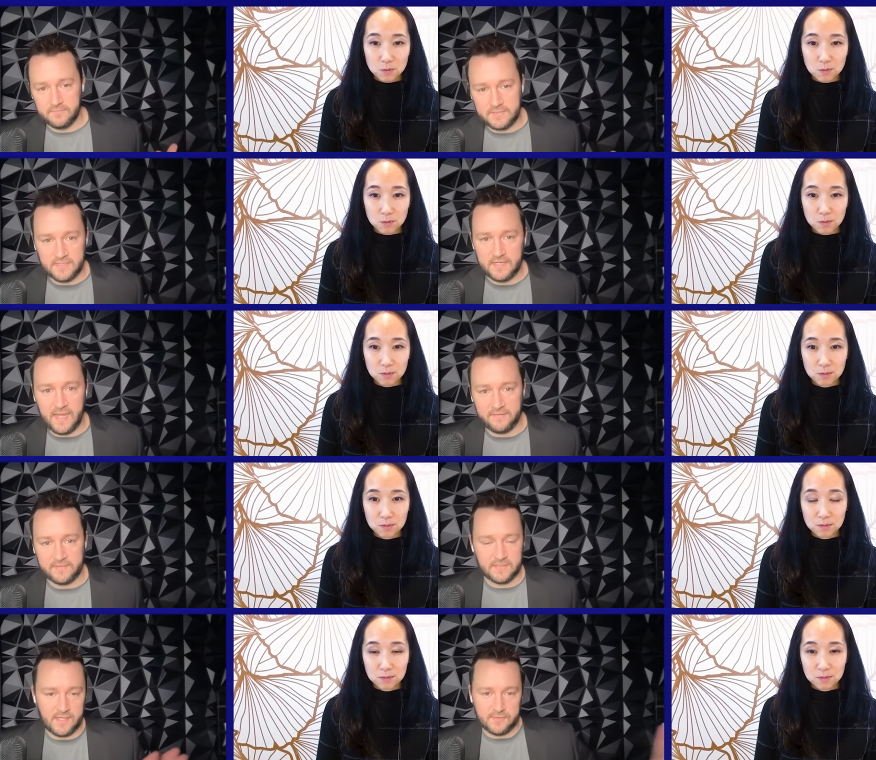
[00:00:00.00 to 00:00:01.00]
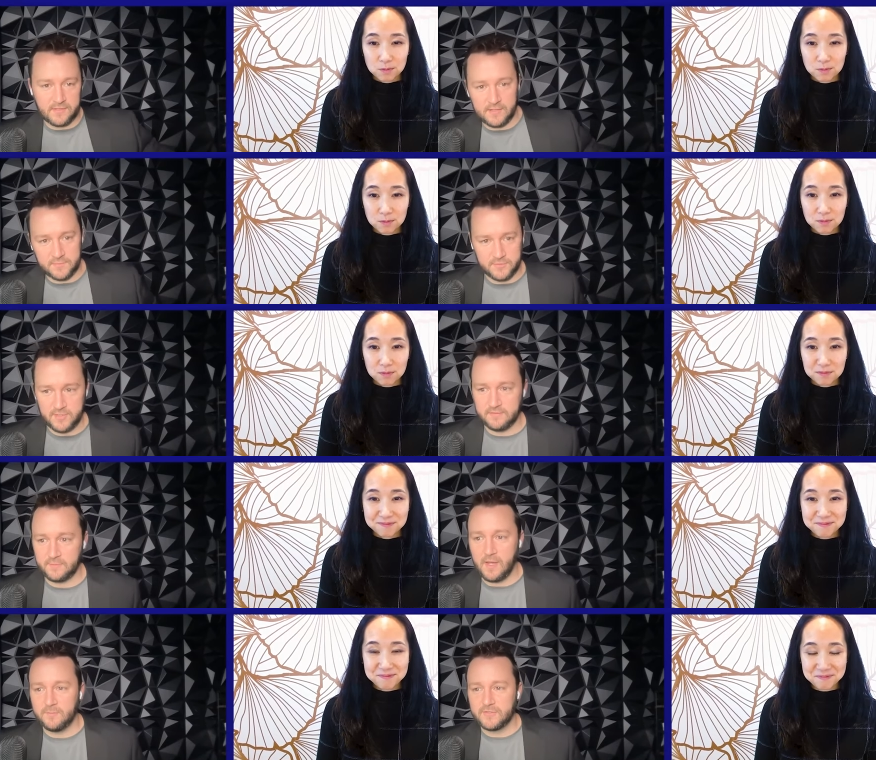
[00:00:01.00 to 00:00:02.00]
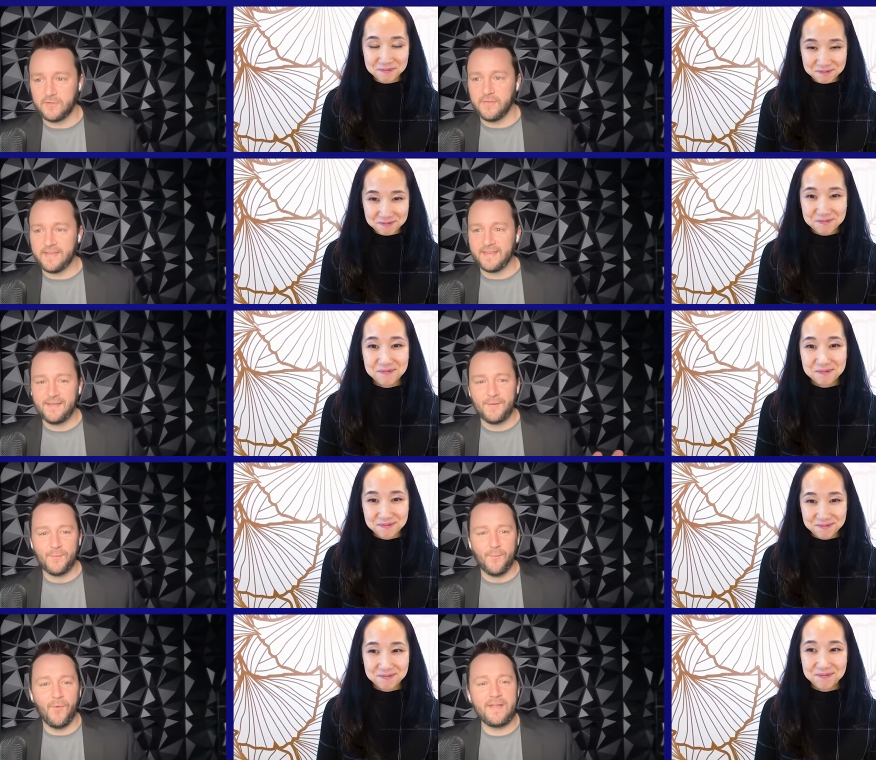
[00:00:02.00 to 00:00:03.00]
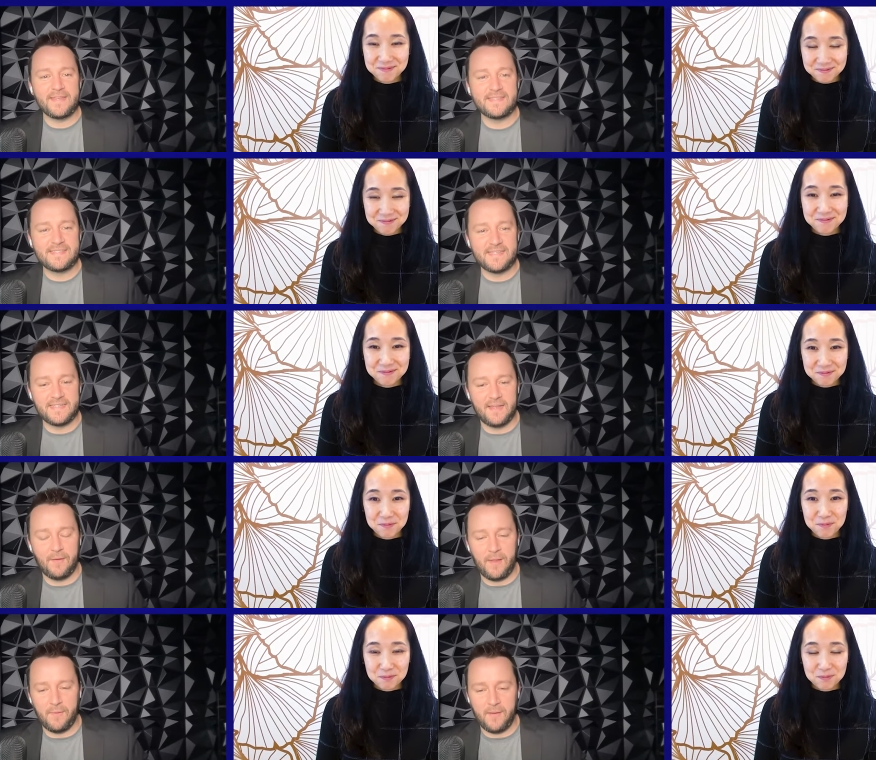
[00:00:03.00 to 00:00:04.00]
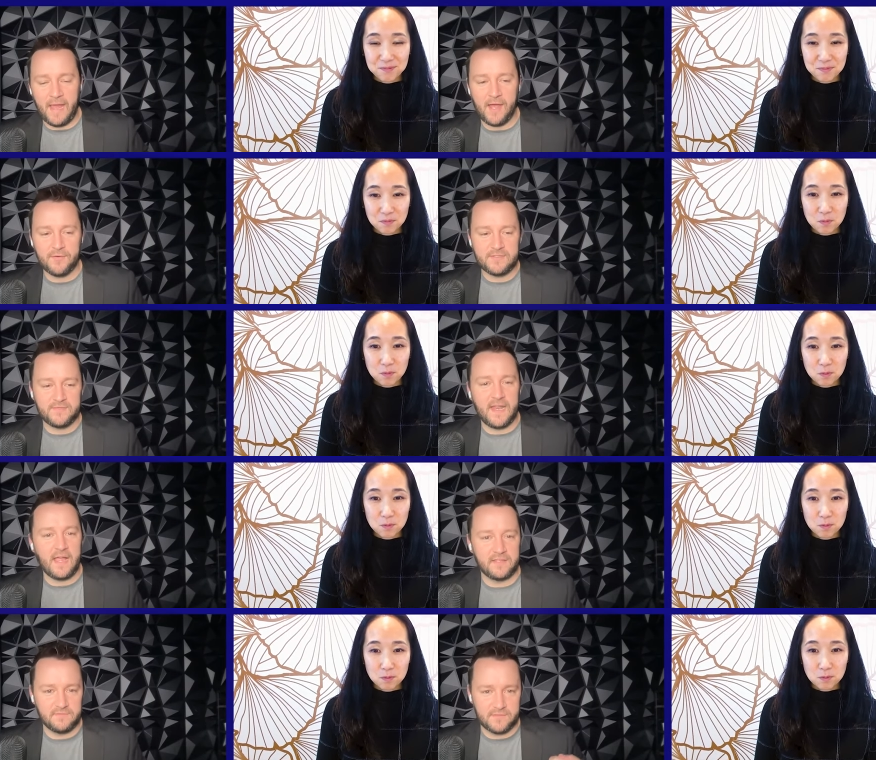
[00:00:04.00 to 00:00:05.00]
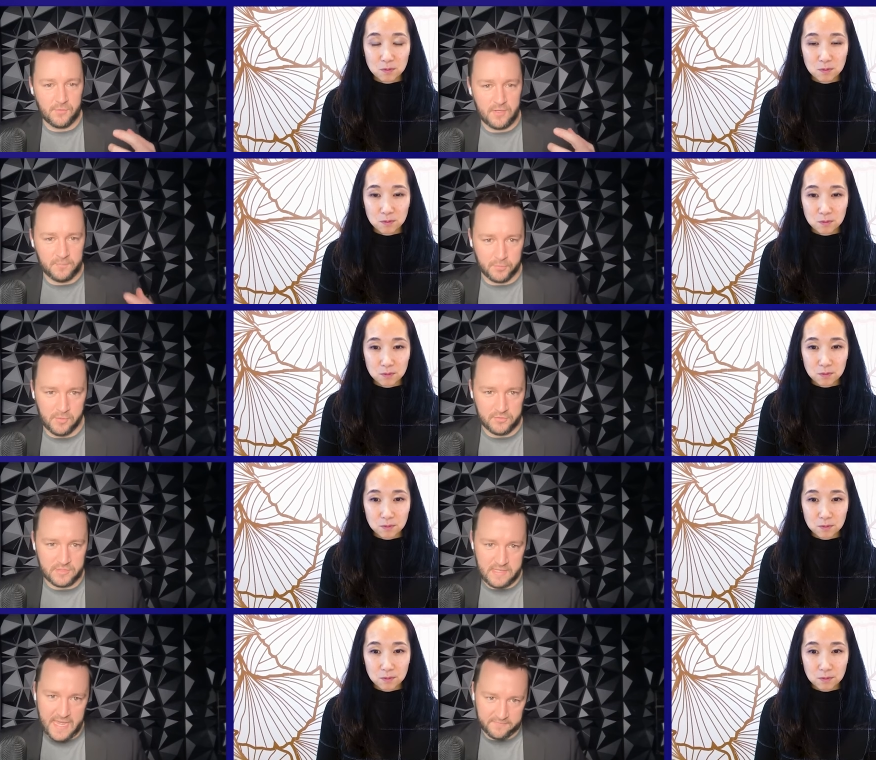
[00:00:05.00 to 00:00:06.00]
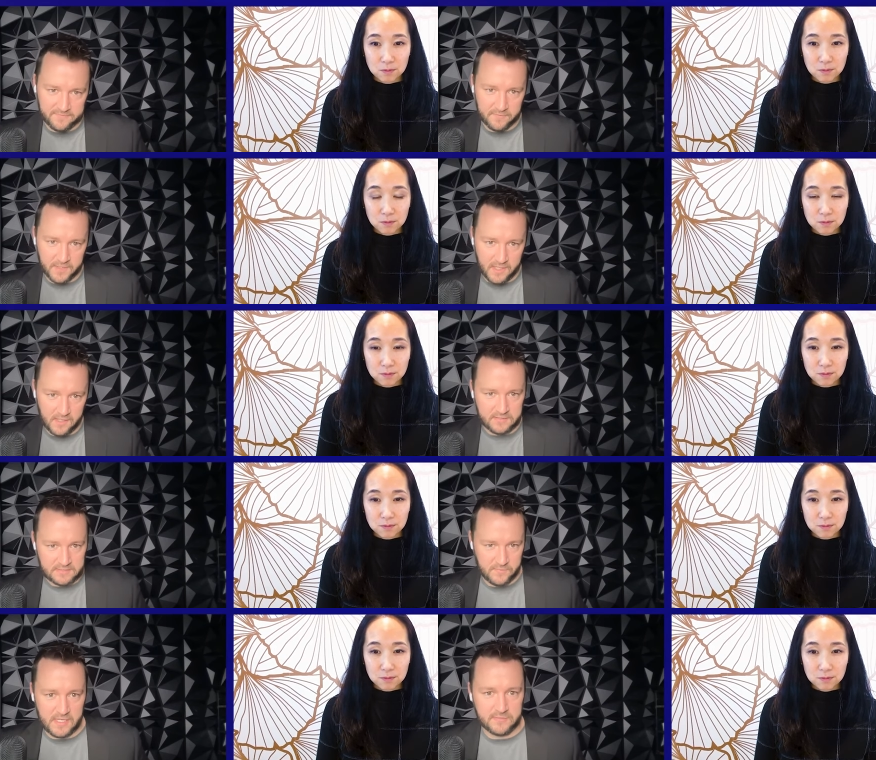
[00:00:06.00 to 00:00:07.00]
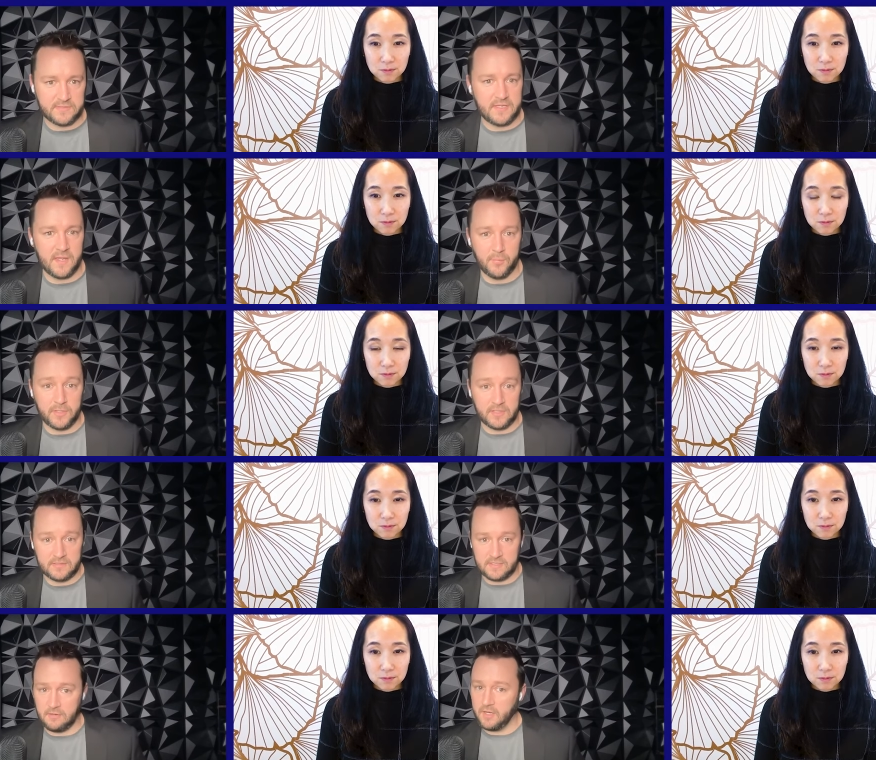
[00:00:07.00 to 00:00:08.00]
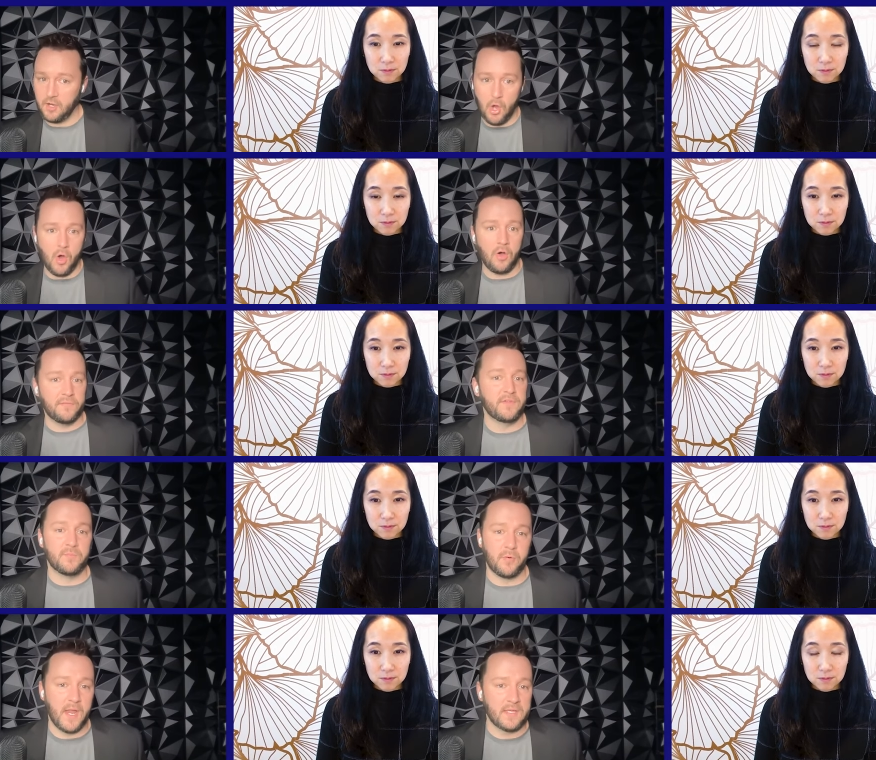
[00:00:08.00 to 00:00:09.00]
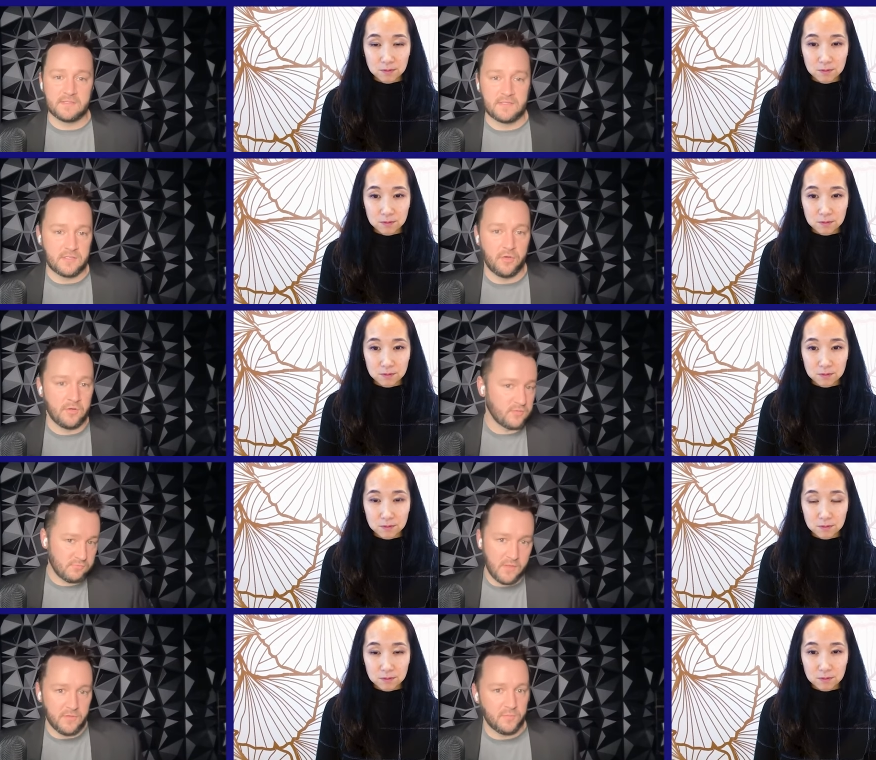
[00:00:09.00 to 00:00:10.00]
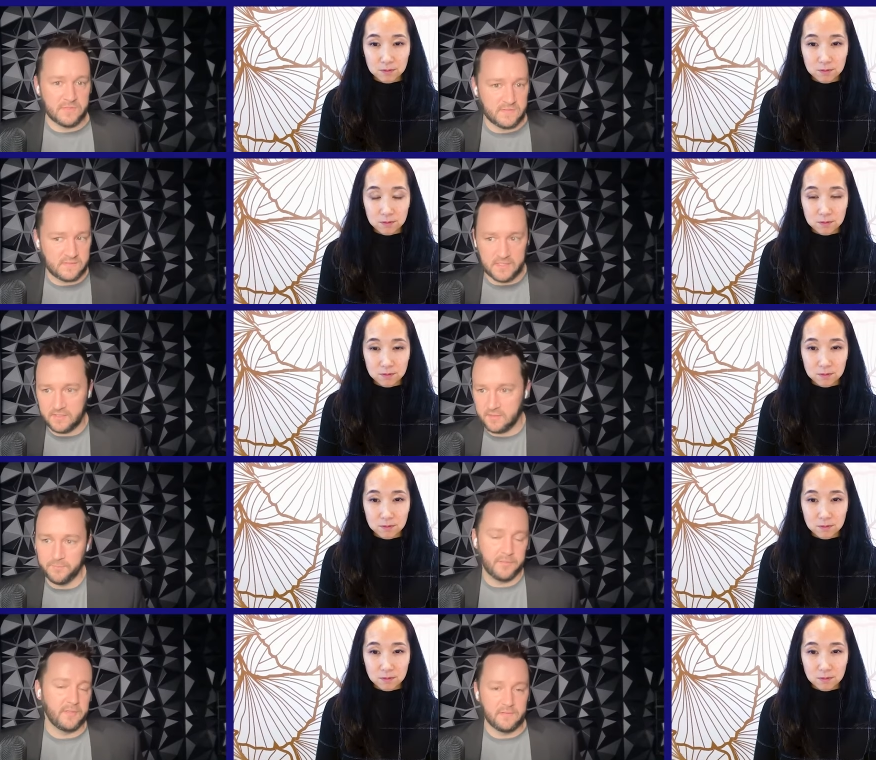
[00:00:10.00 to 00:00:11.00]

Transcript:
Speaker 1: didn't have to, that was a customer service problem. So like, what is it, how is Finale Inventory approach that from like a customizable standpoint, considering all of these brands and these owners run their business like completely